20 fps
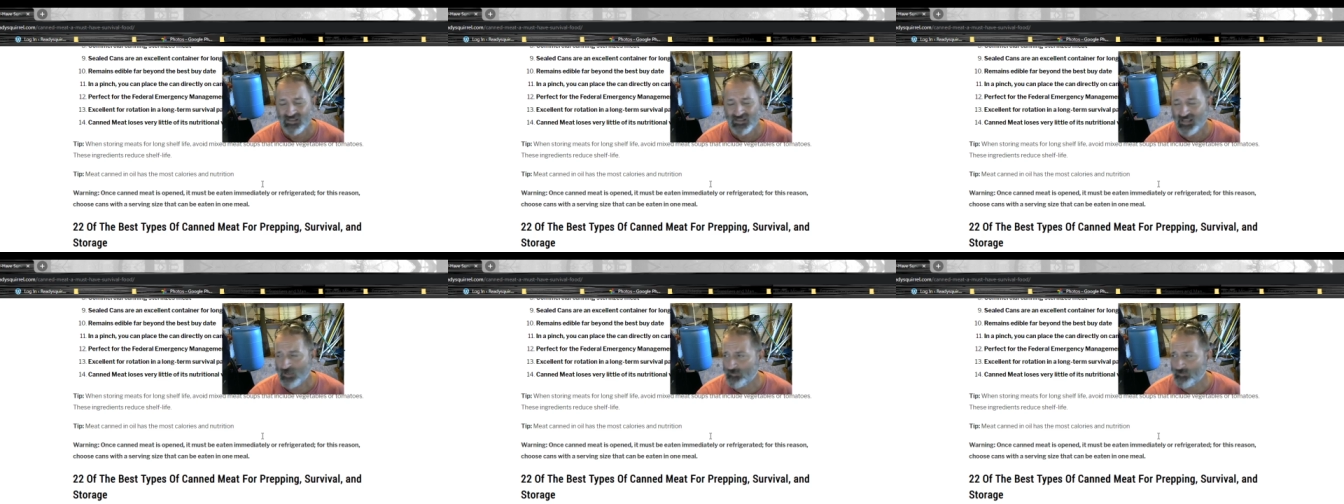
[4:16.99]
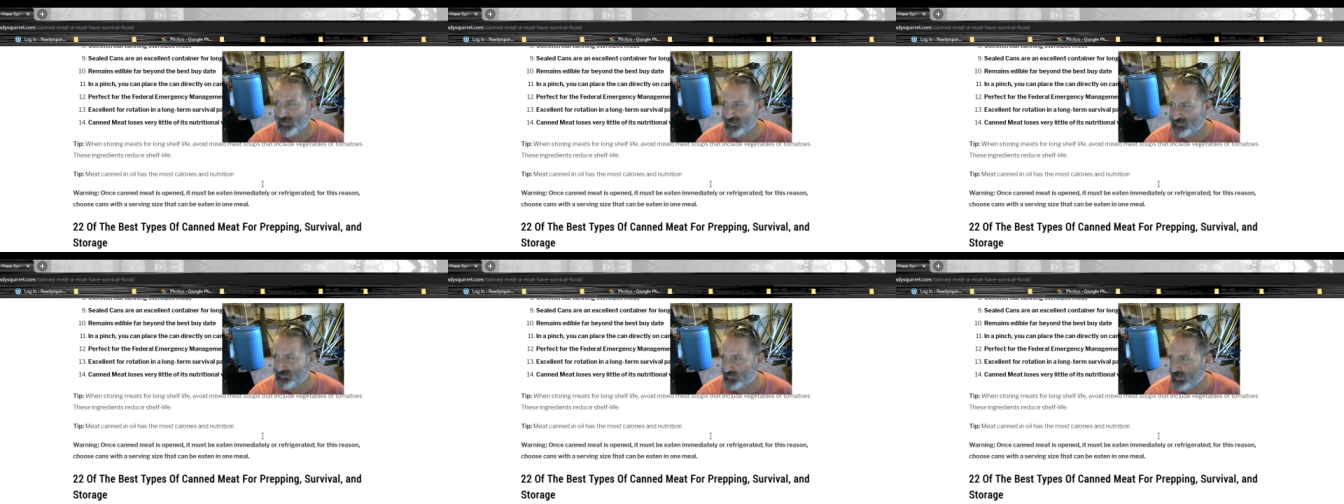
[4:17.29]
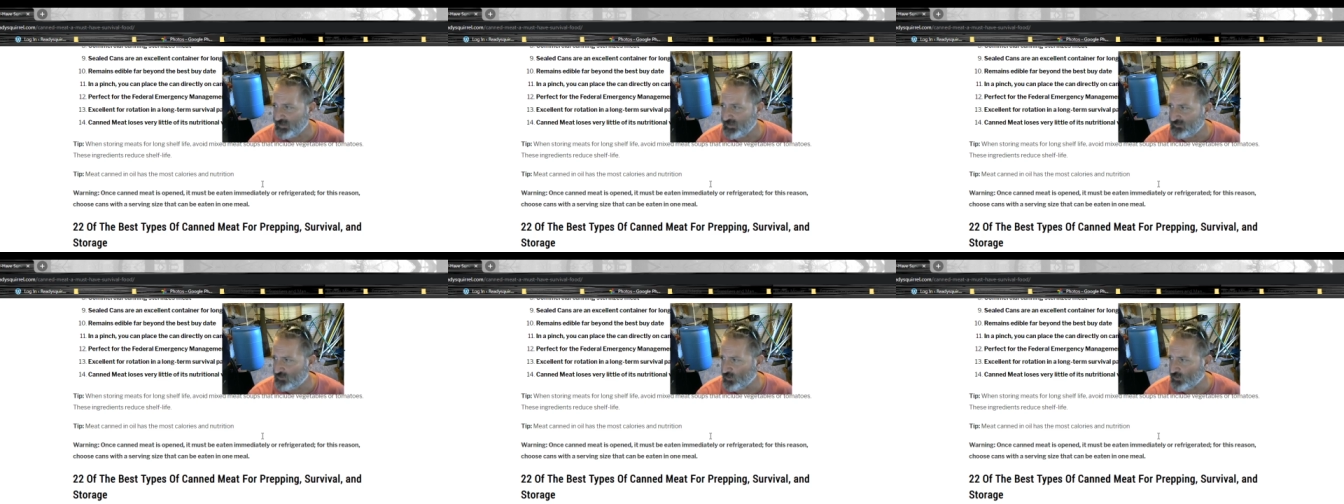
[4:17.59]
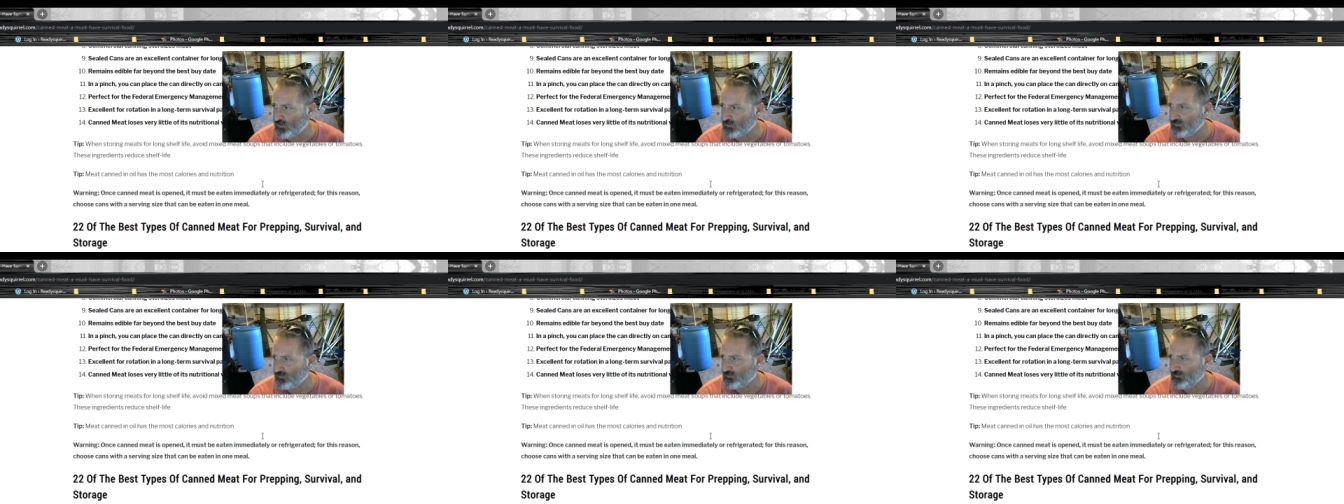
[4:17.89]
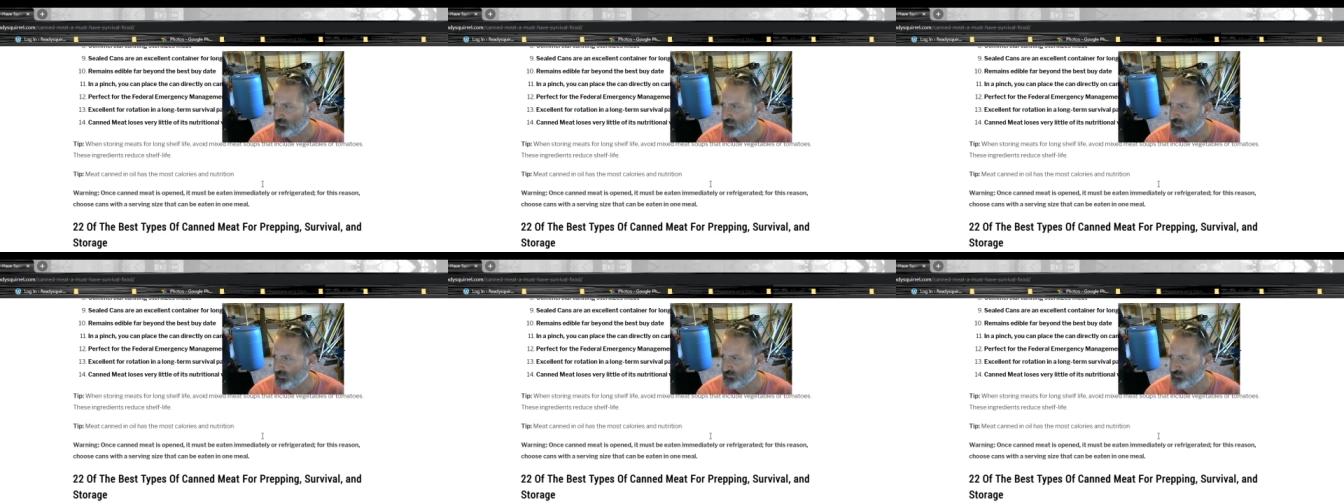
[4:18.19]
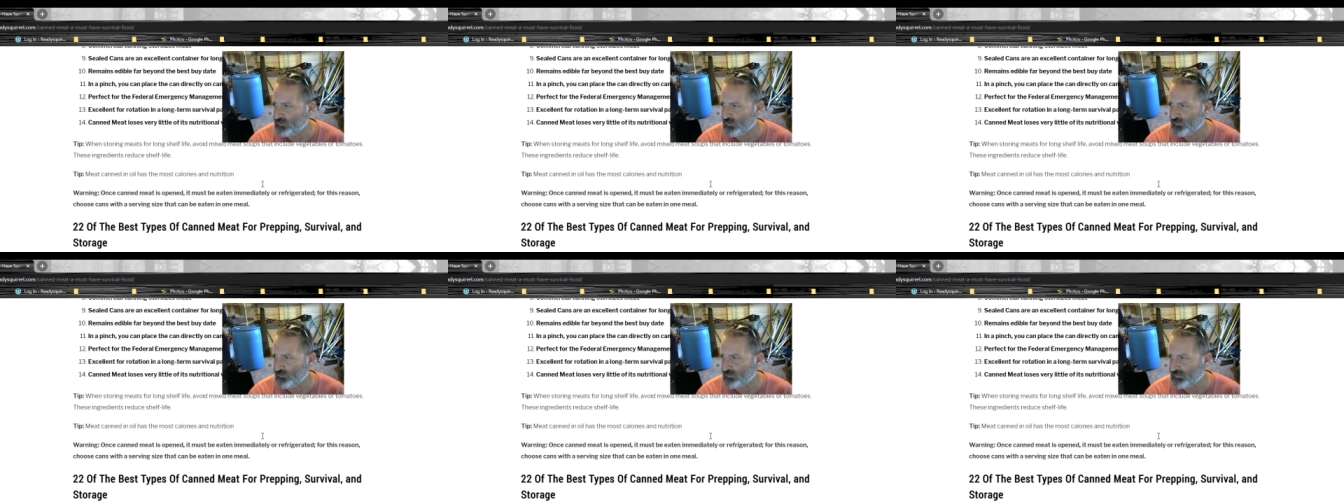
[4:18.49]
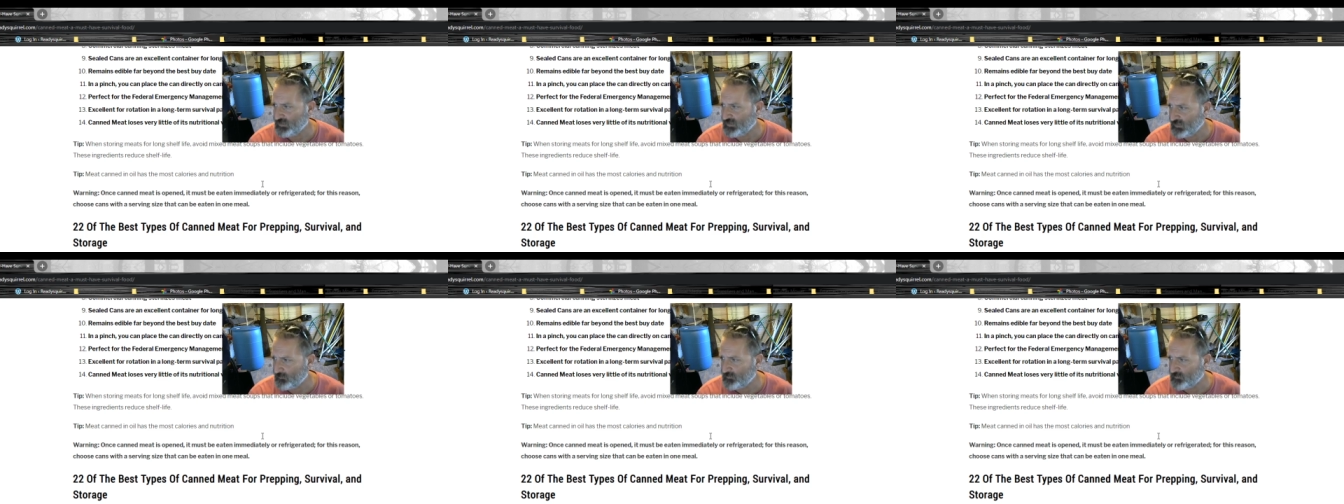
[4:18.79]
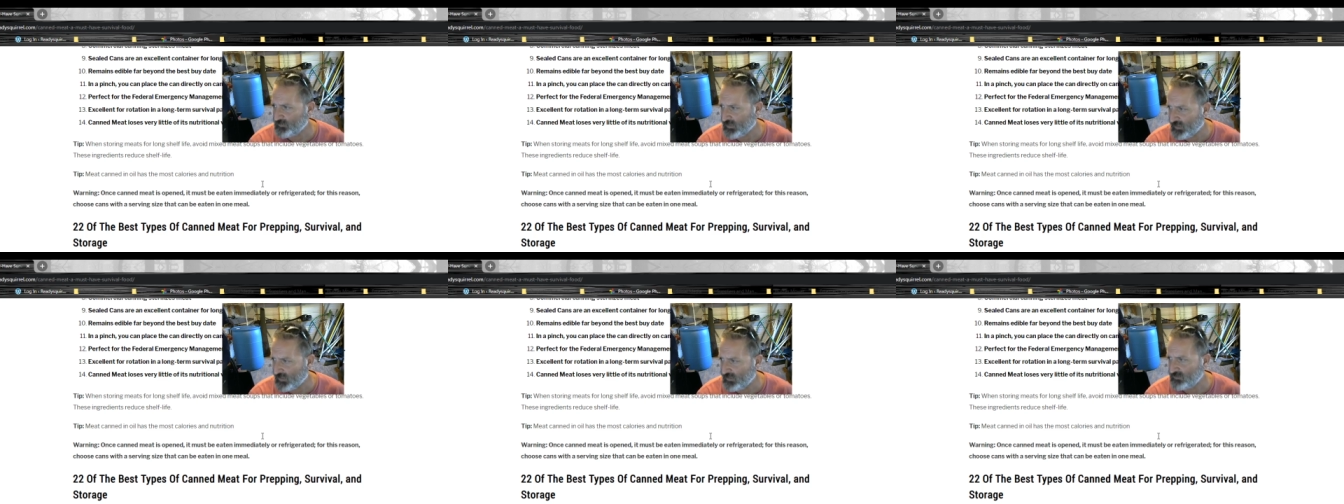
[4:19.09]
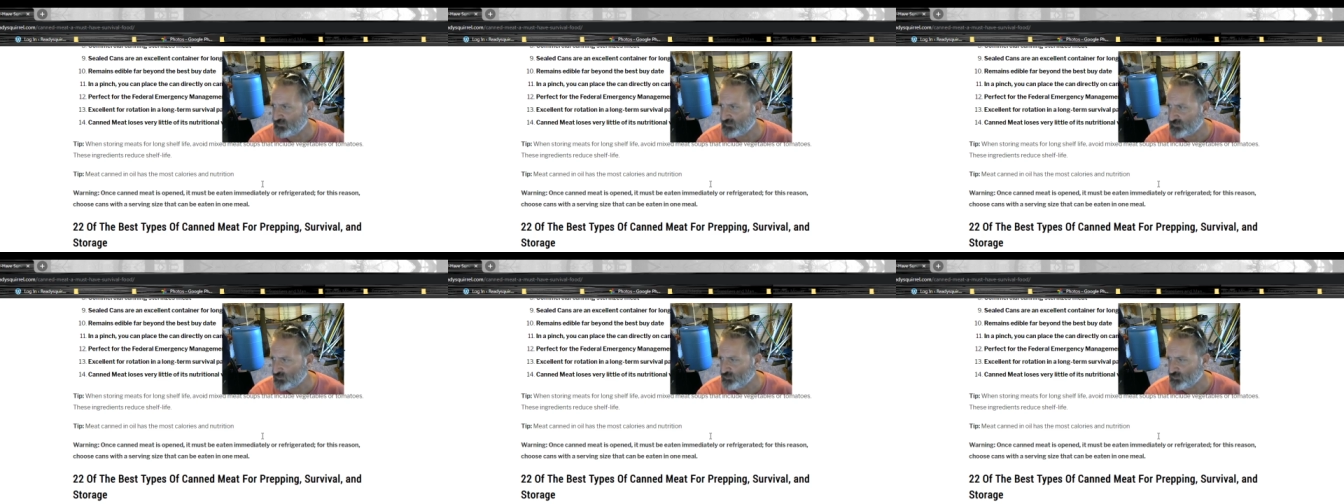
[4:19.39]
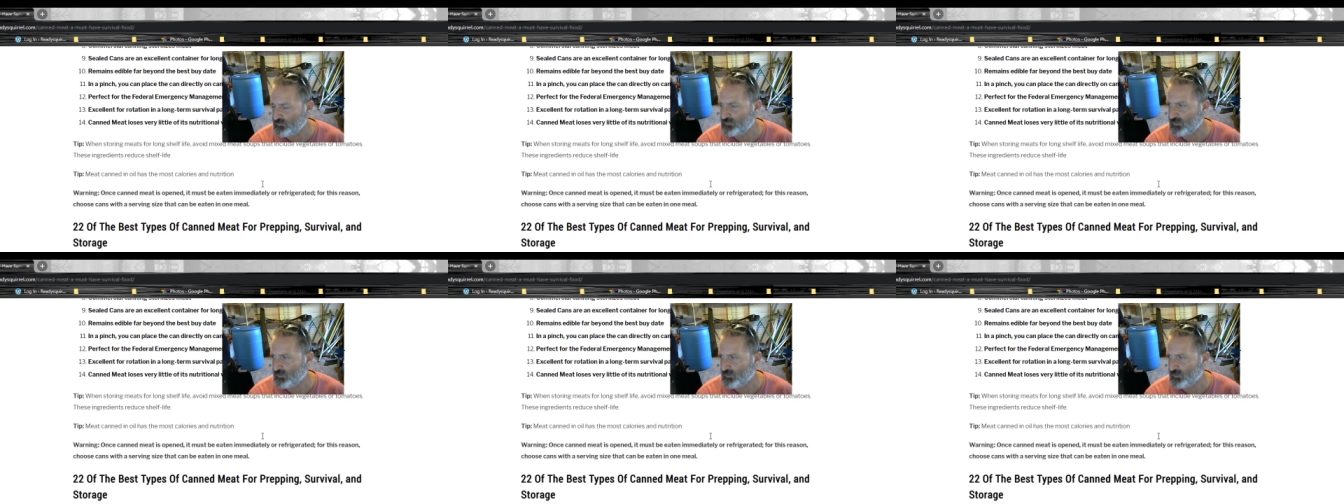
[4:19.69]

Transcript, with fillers: I'm not saying don't you know don't keep canned soup,